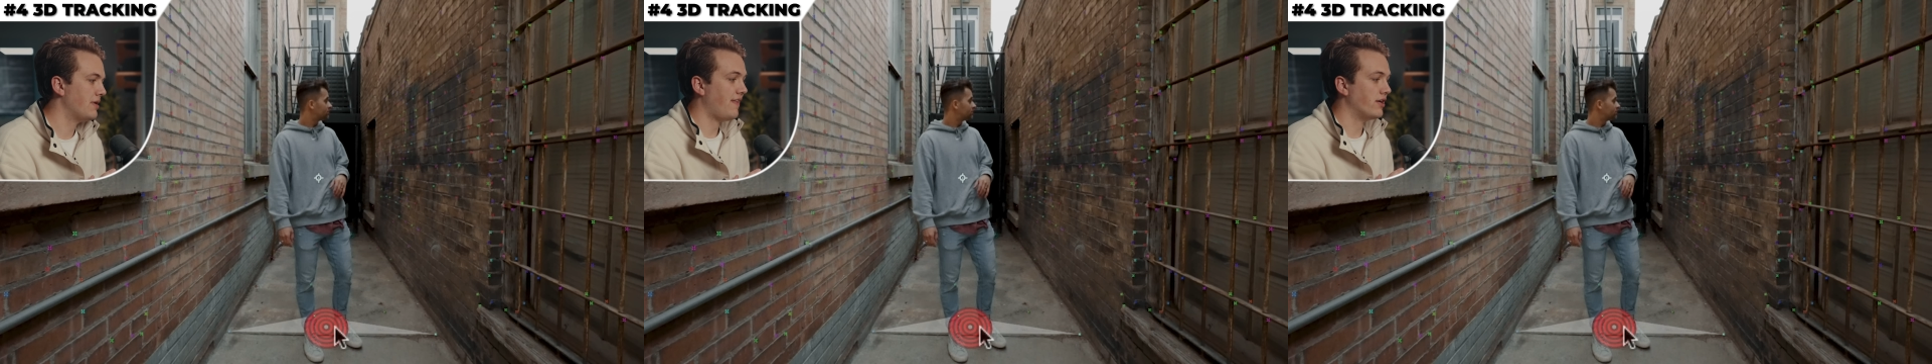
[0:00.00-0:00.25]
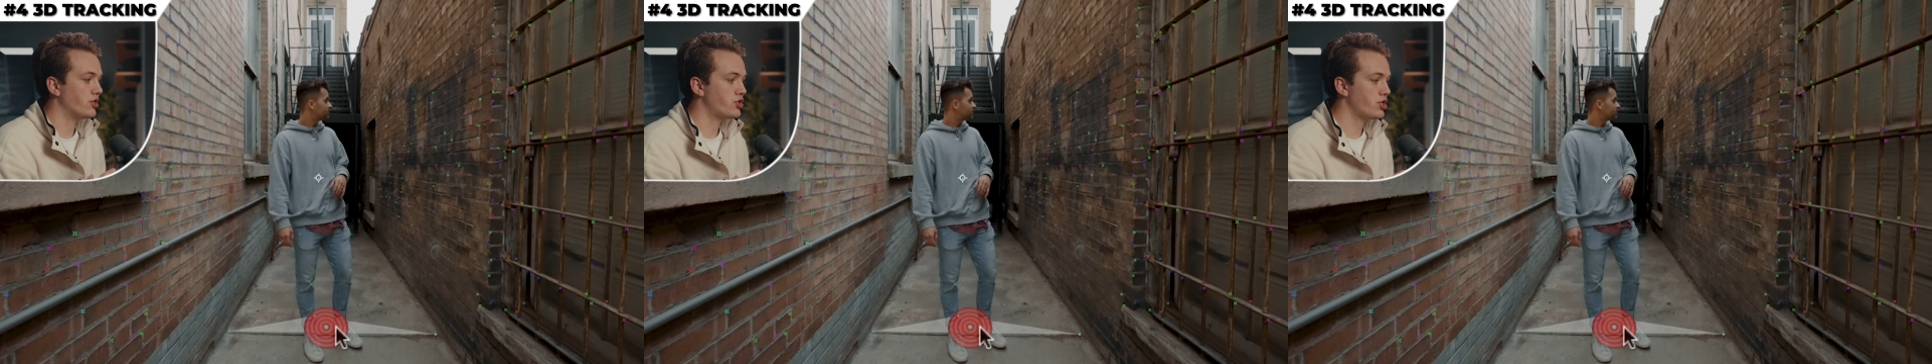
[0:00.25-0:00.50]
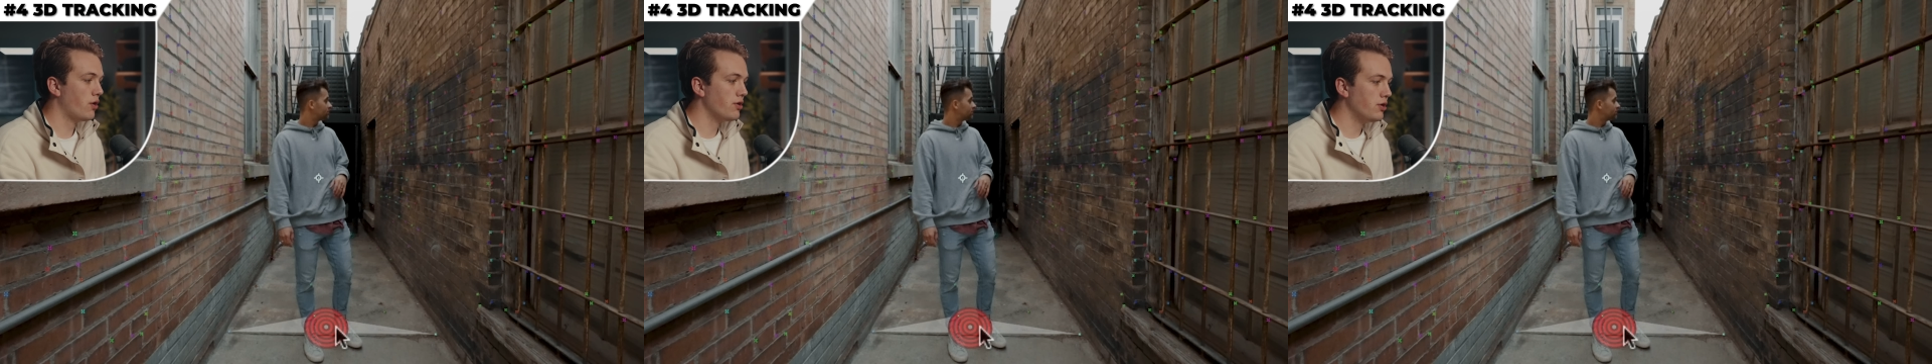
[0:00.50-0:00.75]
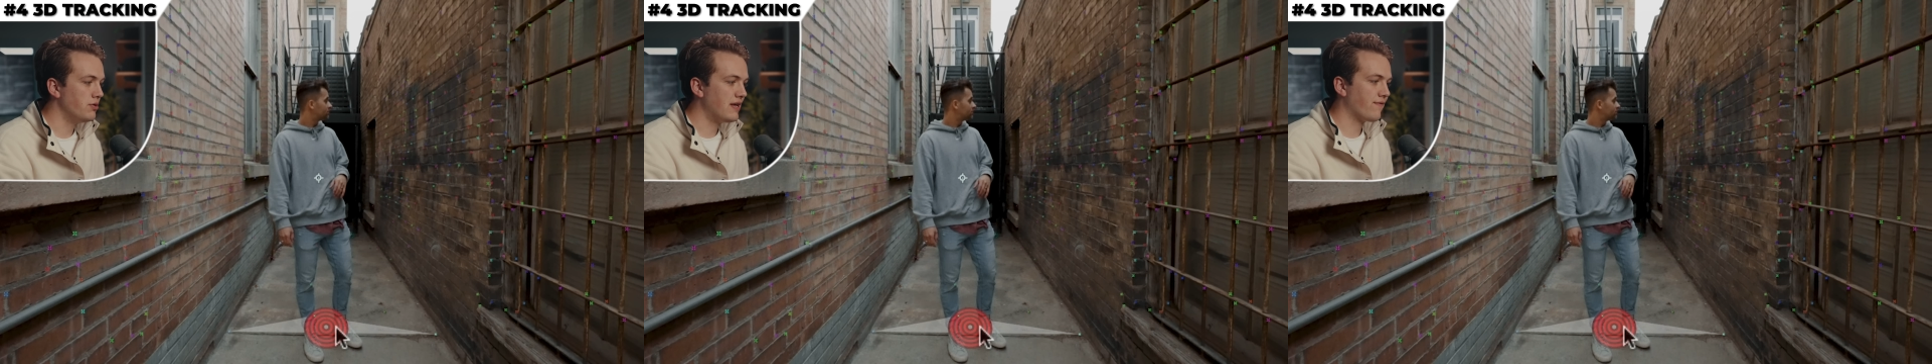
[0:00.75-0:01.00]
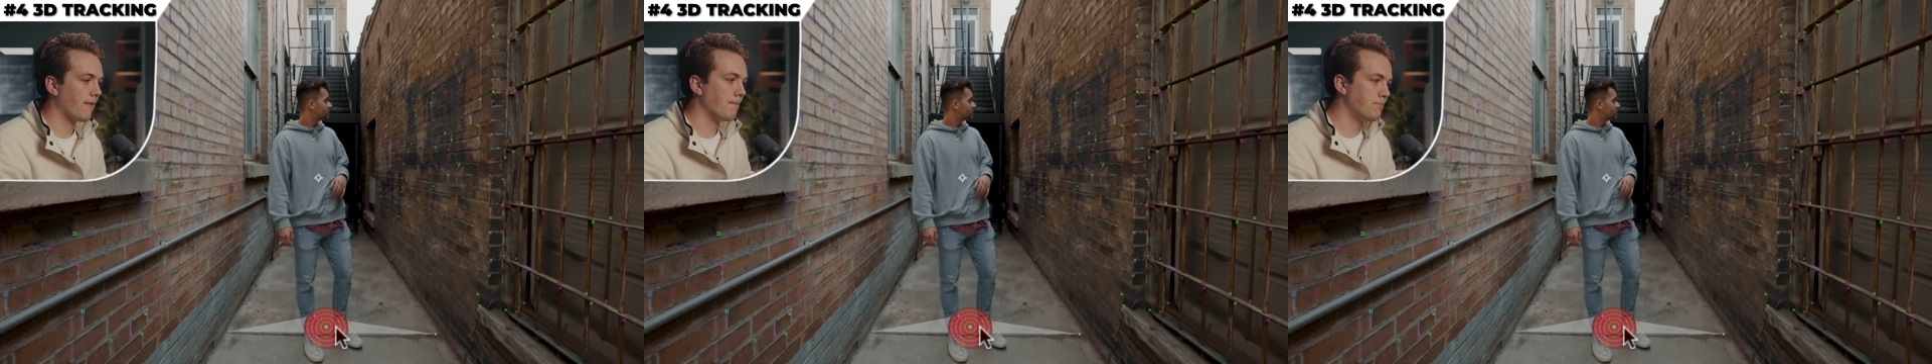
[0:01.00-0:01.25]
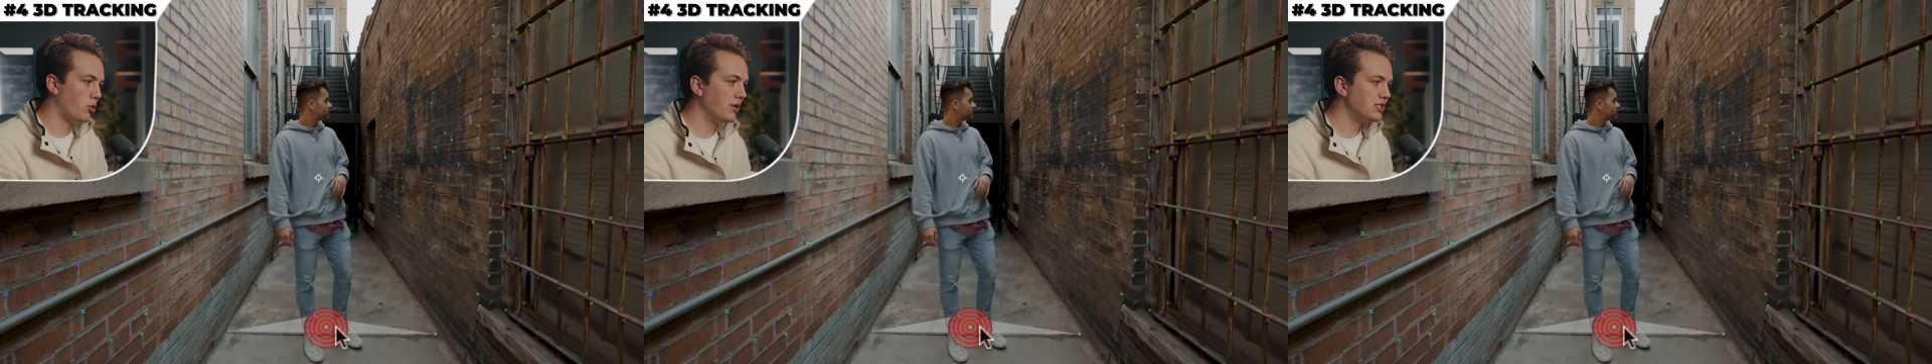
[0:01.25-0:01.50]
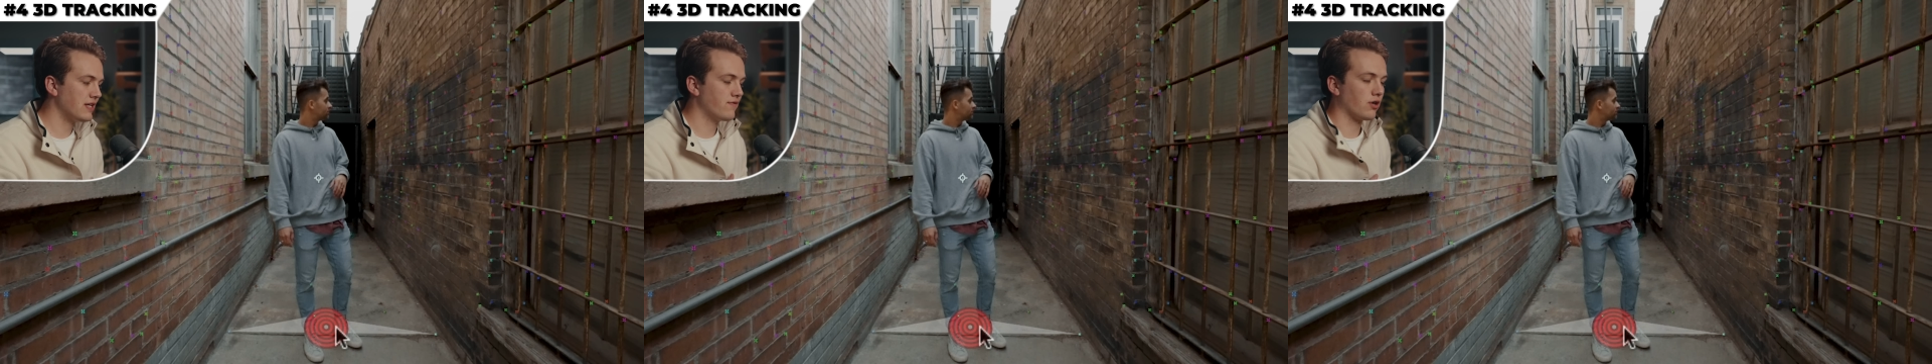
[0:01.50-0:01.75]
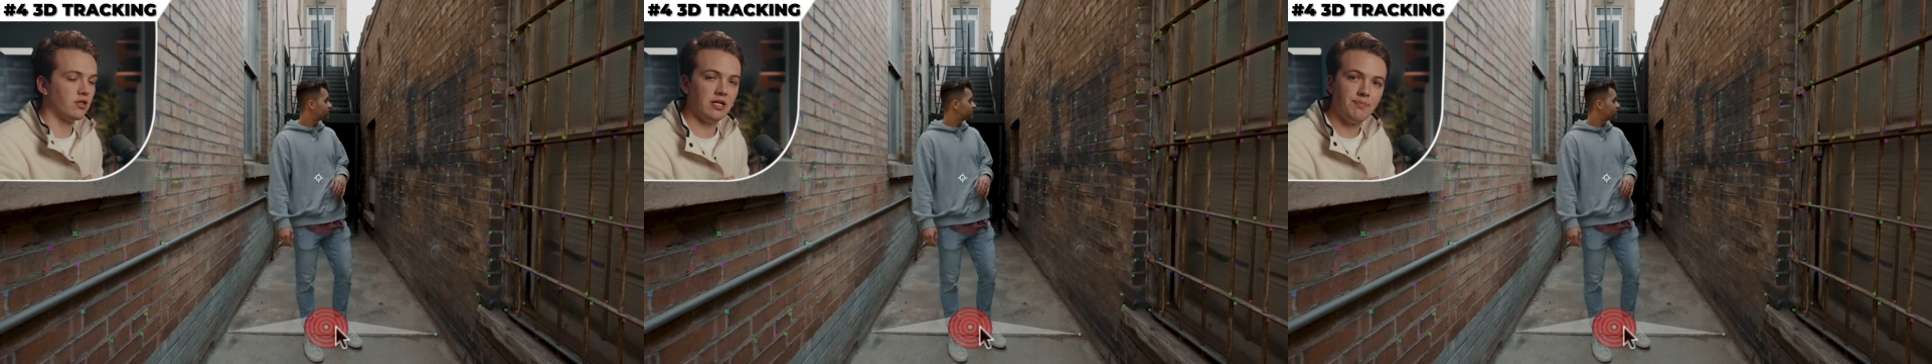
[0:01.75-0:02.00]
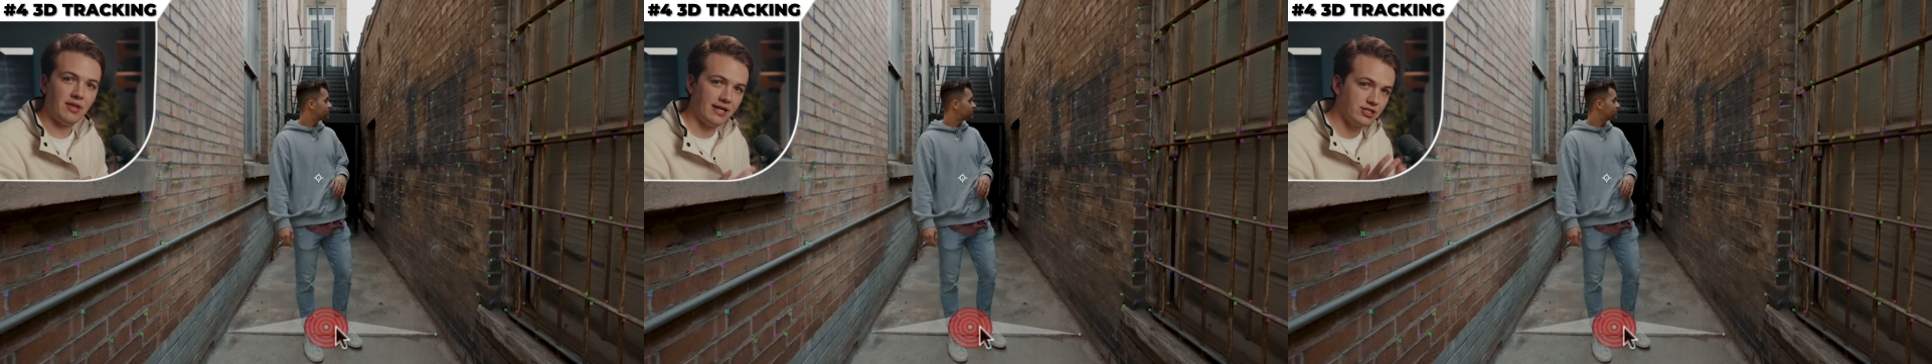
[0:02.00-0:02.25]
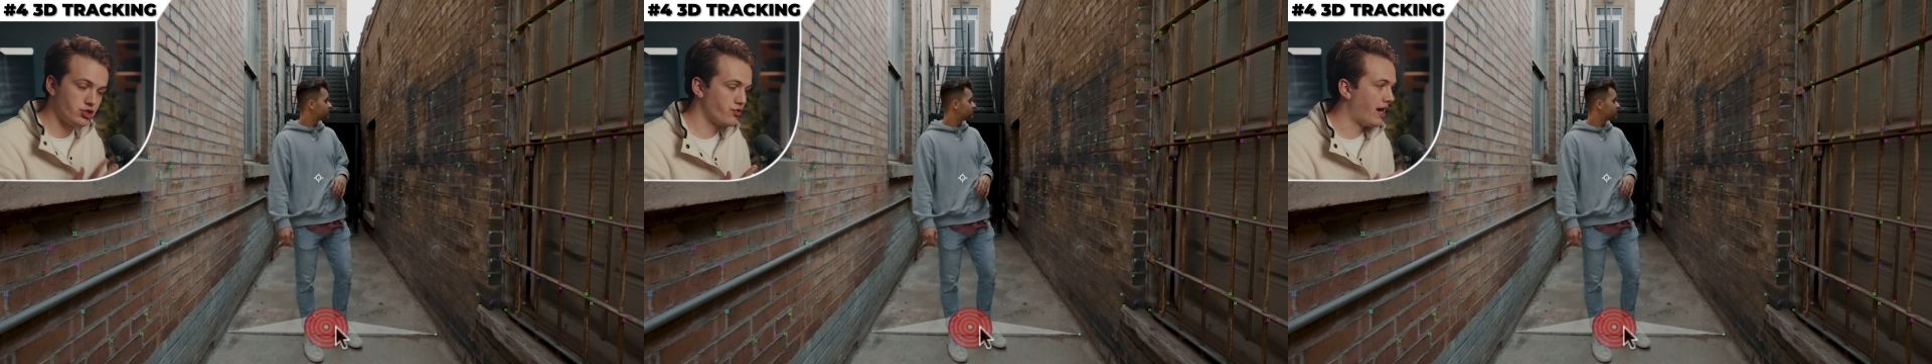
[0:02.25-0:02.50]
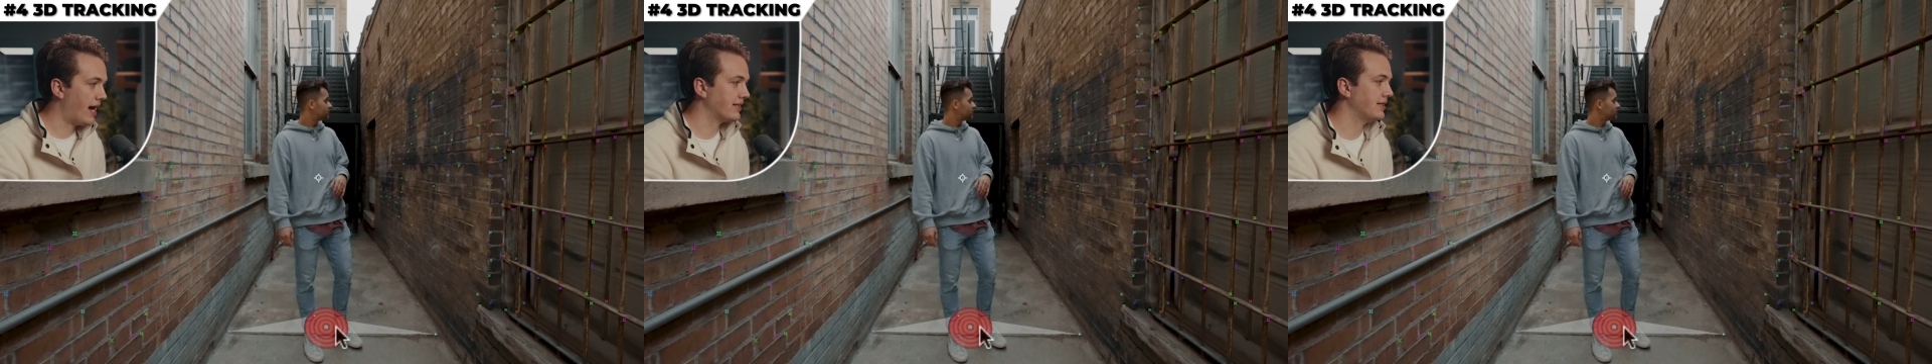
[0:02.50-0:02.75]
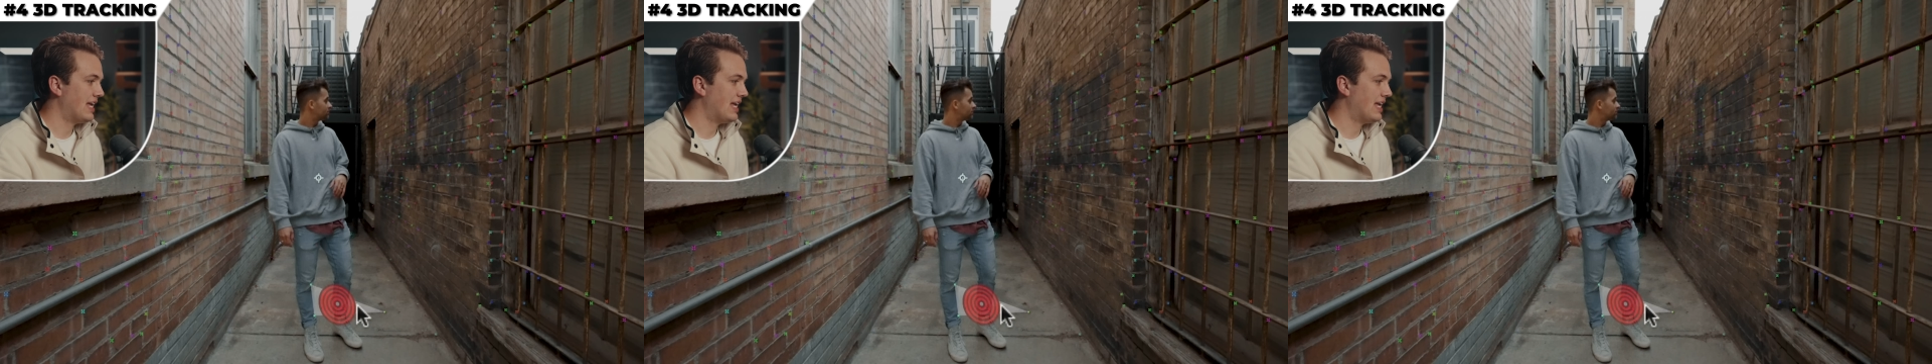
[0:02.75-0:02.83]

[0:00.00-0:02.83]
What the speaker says: that show you different points of your clip that it's tracked.